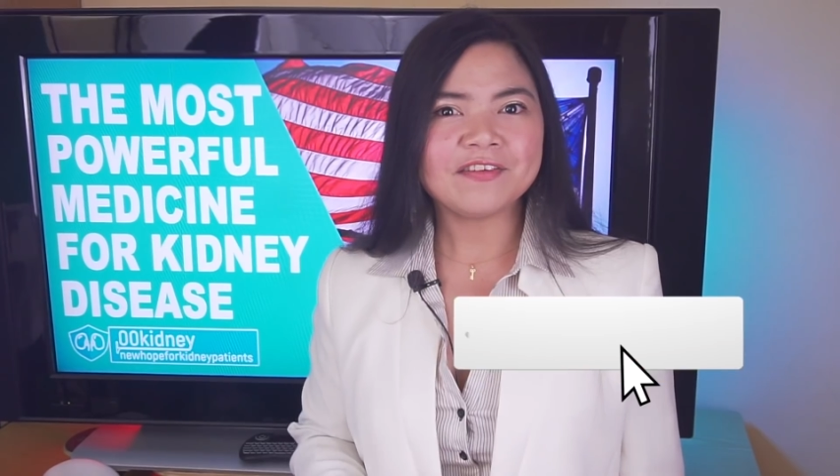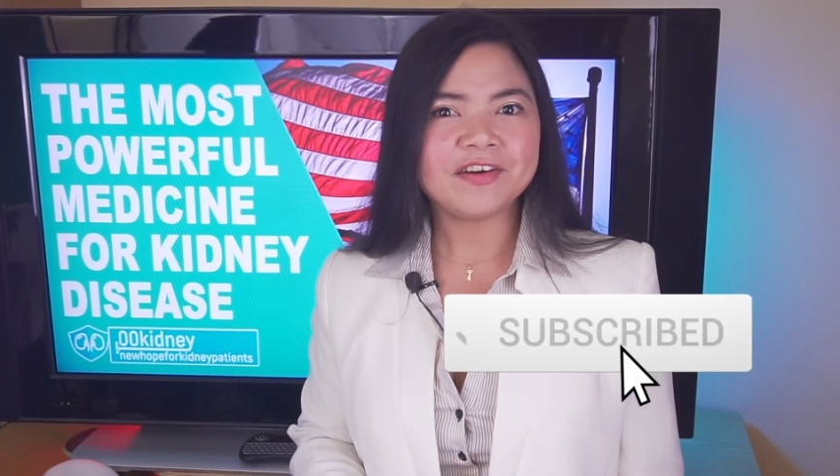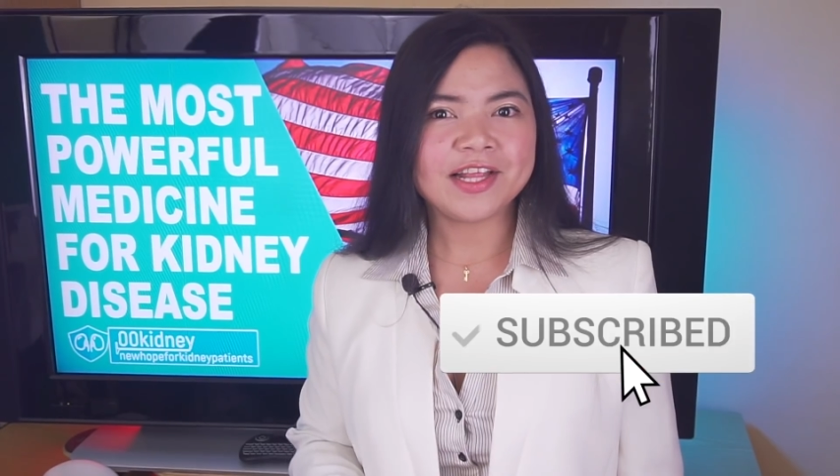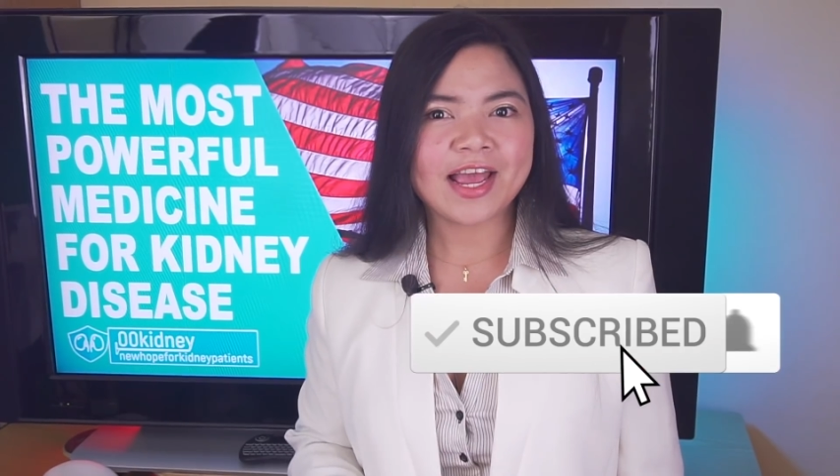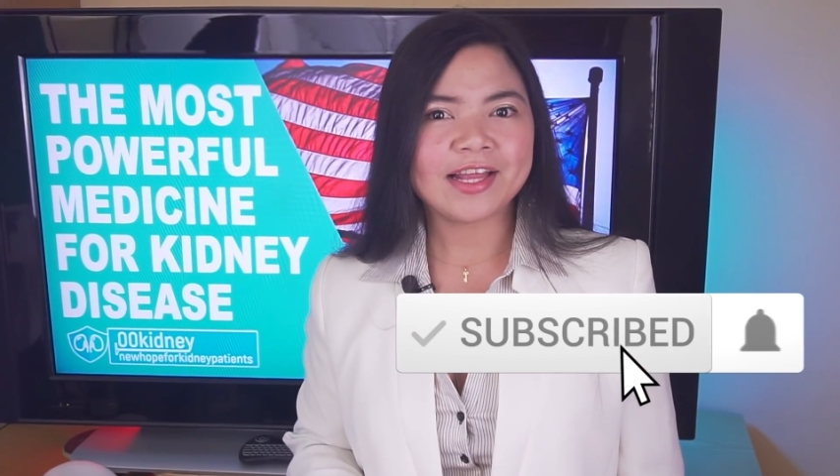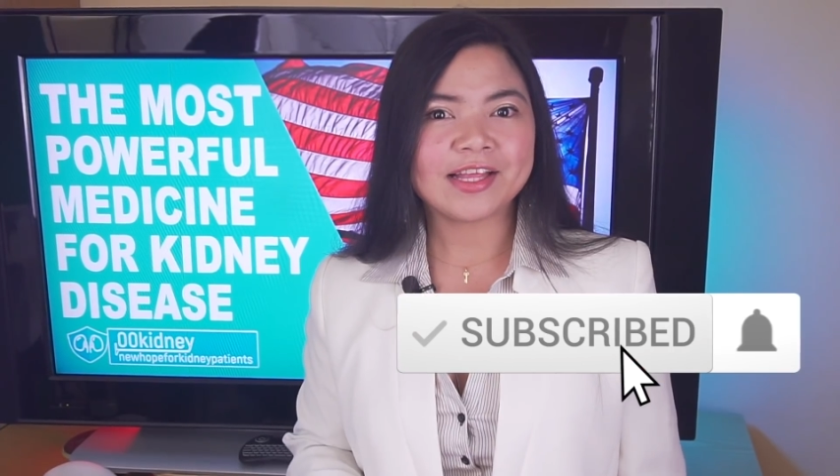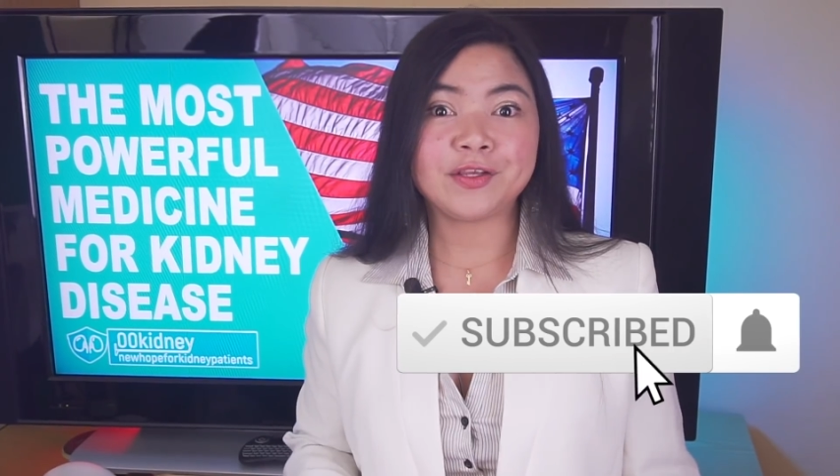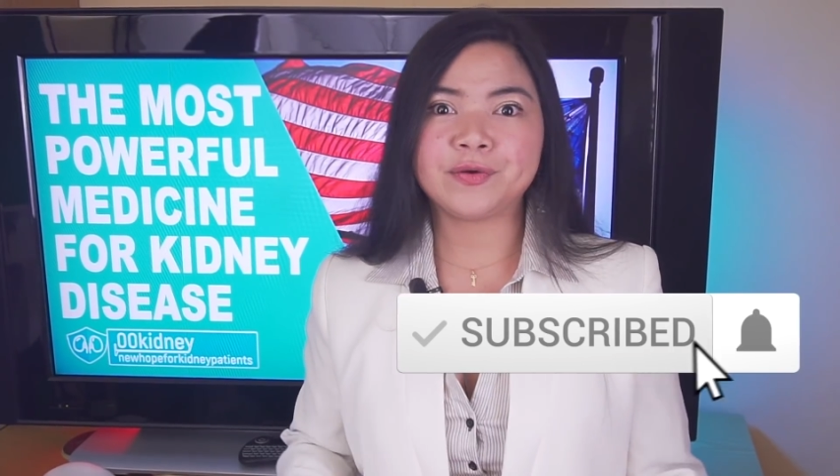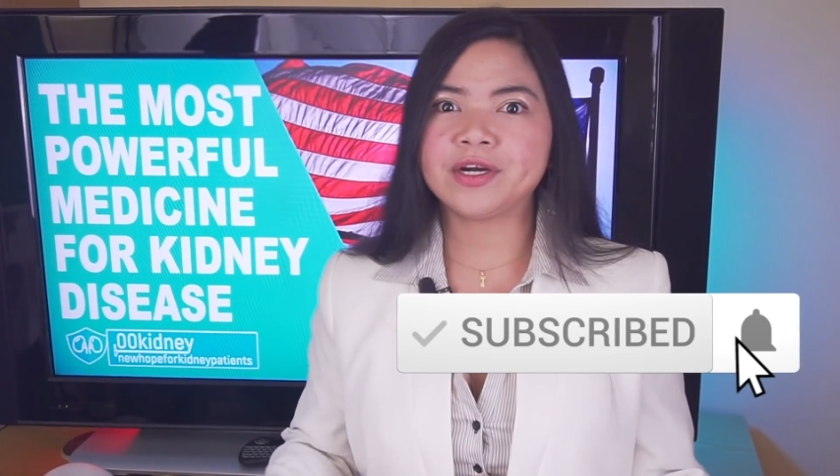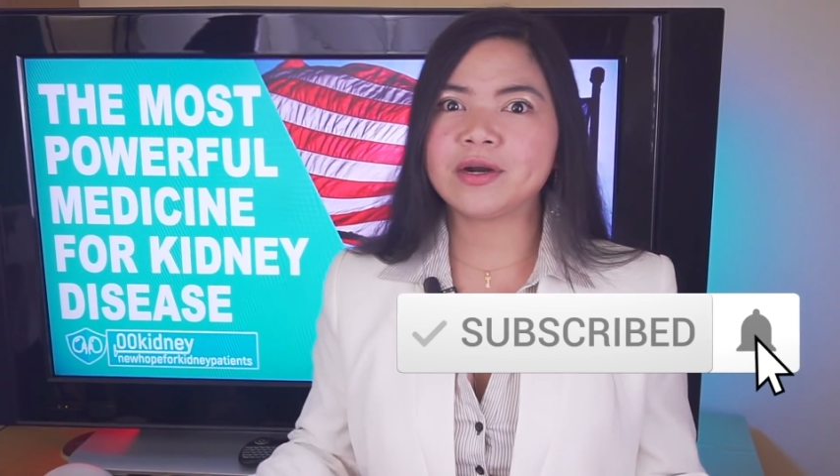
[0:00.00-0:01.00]
every day that
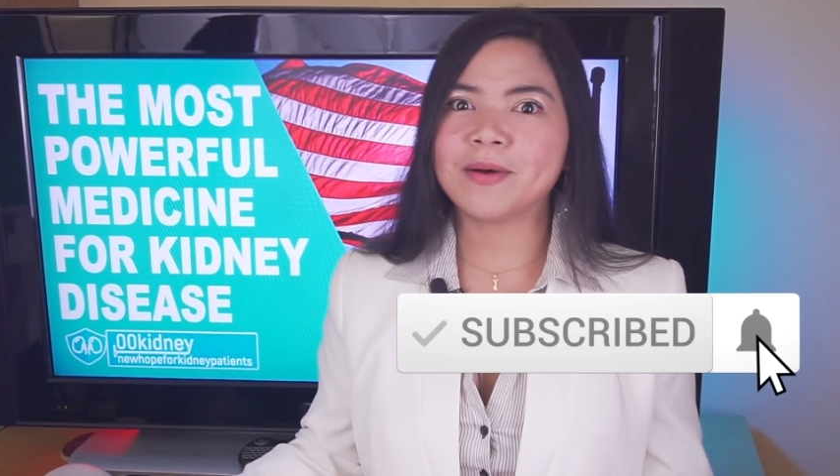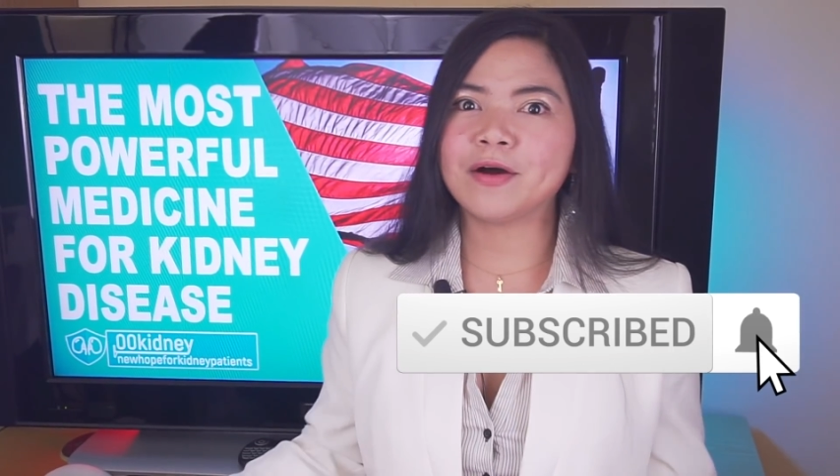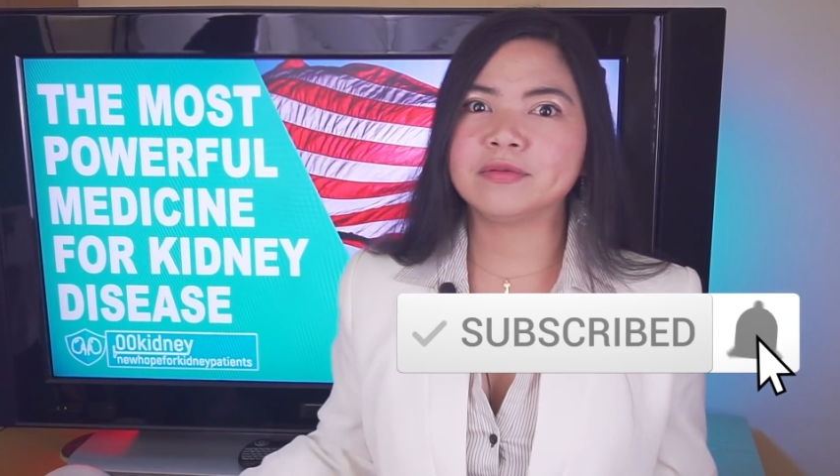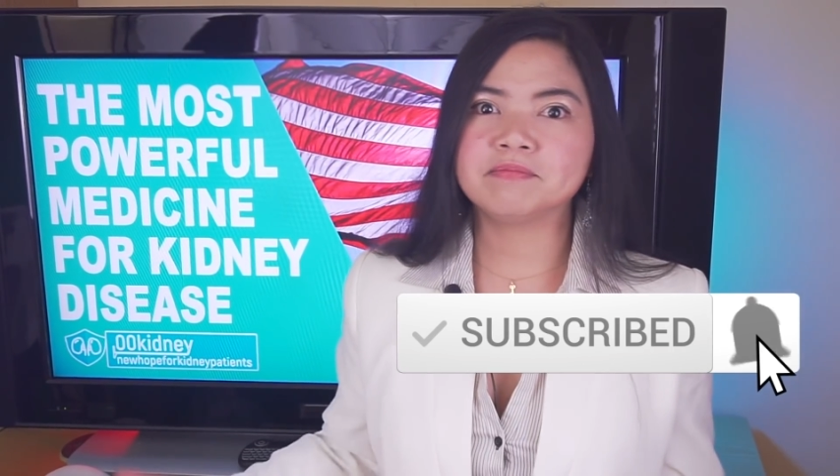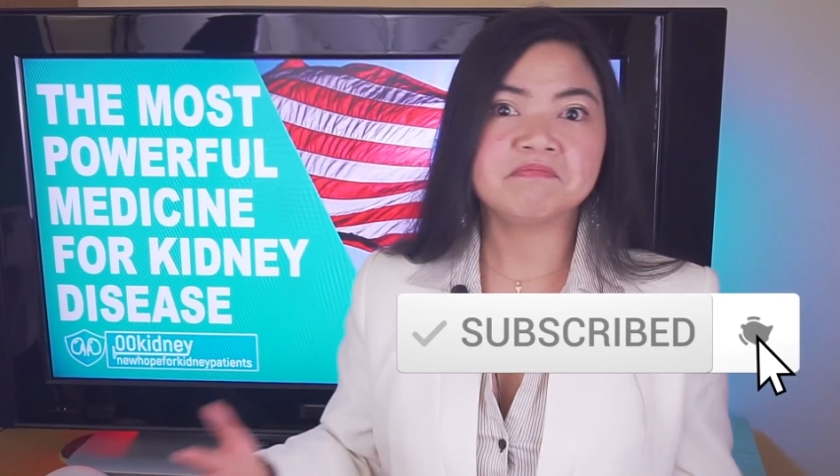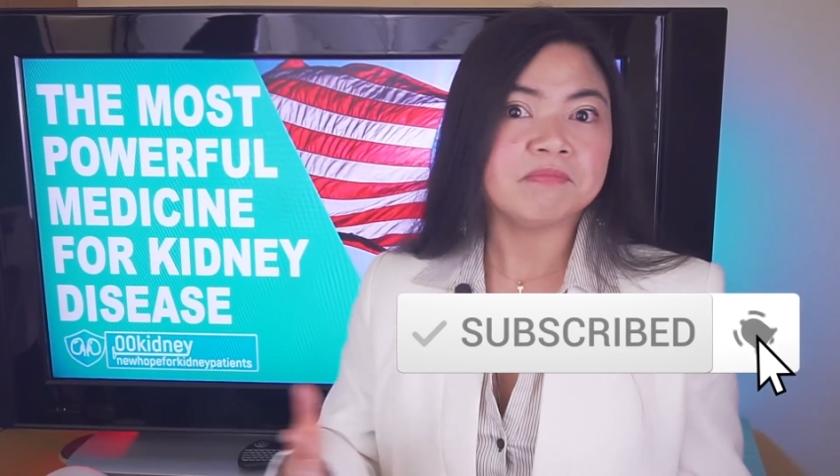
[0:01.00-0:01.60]
you hear about